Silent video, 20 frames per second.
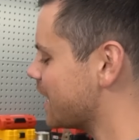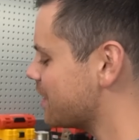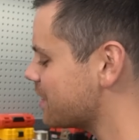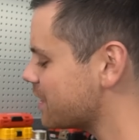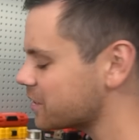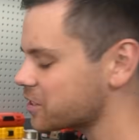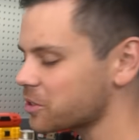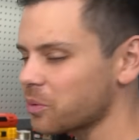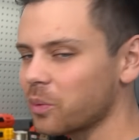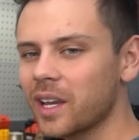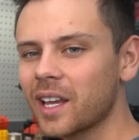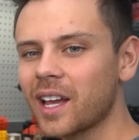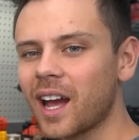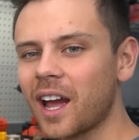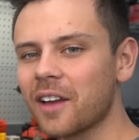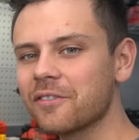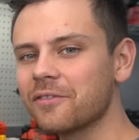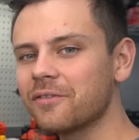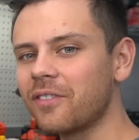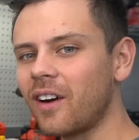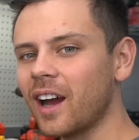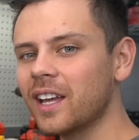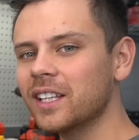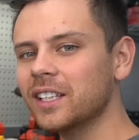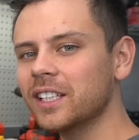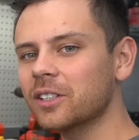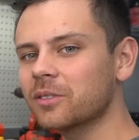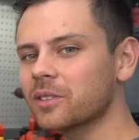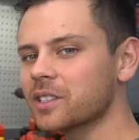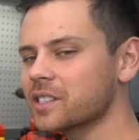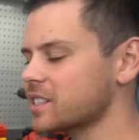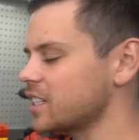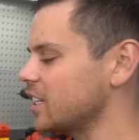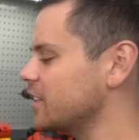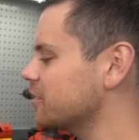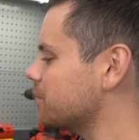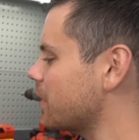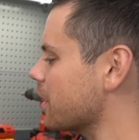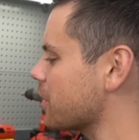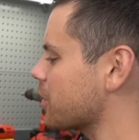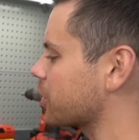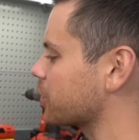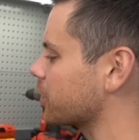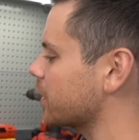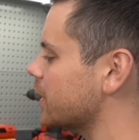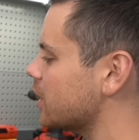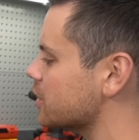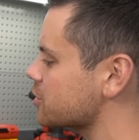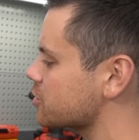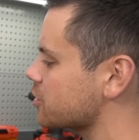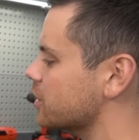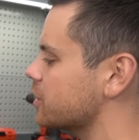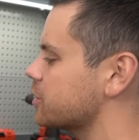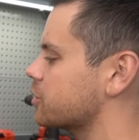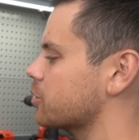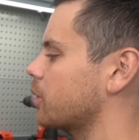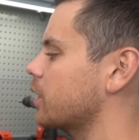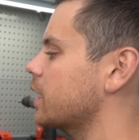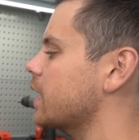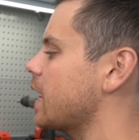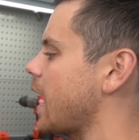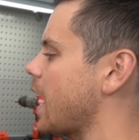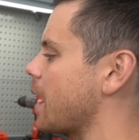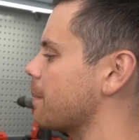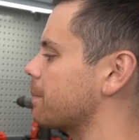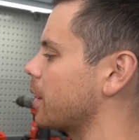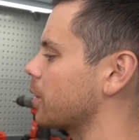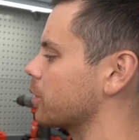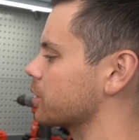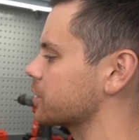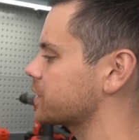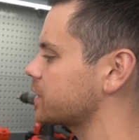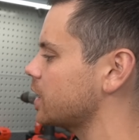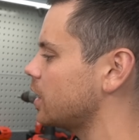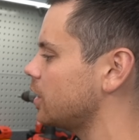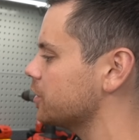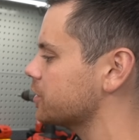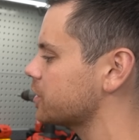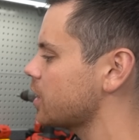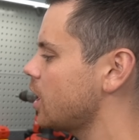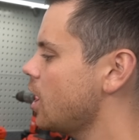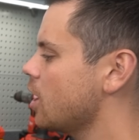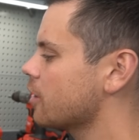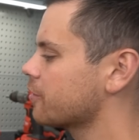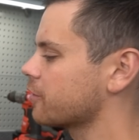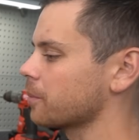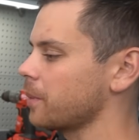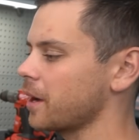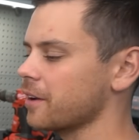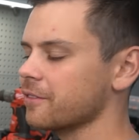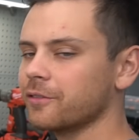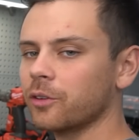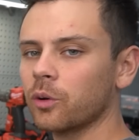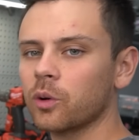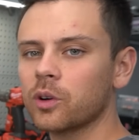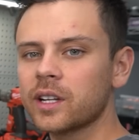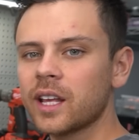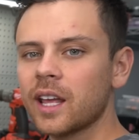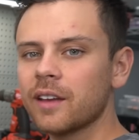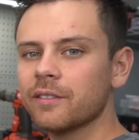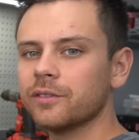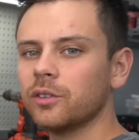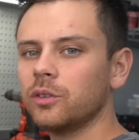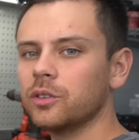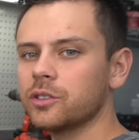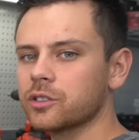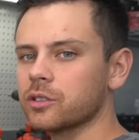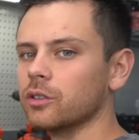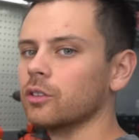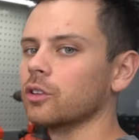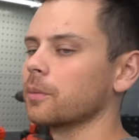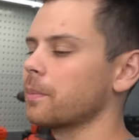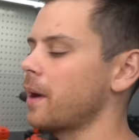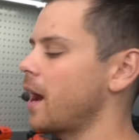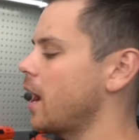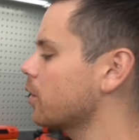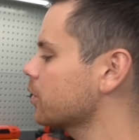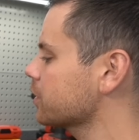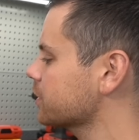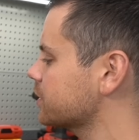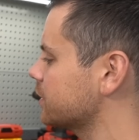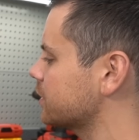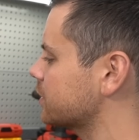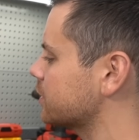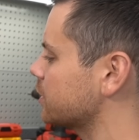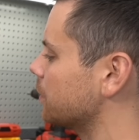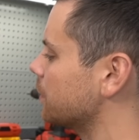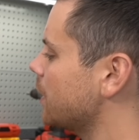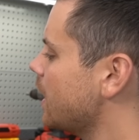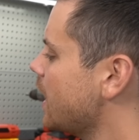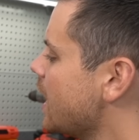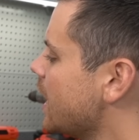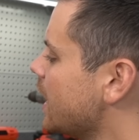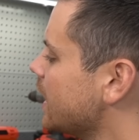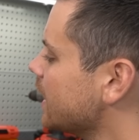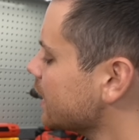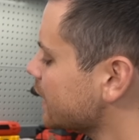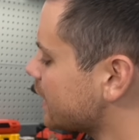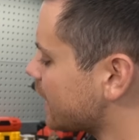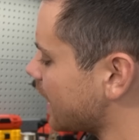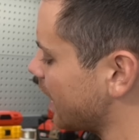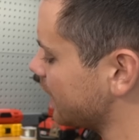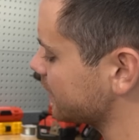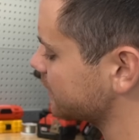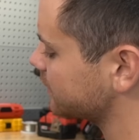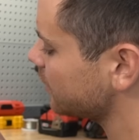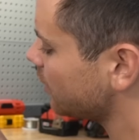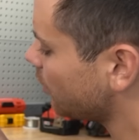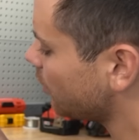And this week, I finally received my 320 amp hour cells for my 48 volt solar solar power system. And guess